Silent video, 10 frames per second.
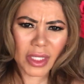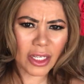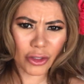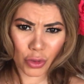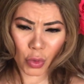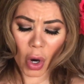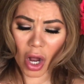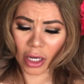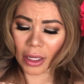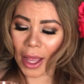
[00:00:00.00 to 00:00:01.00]

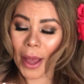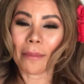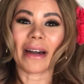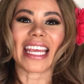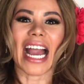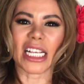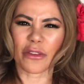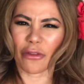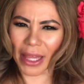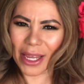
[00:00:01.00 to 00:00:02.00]
strong, but it has
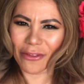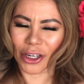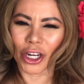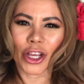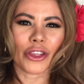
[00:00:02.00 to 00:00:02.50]
flavor.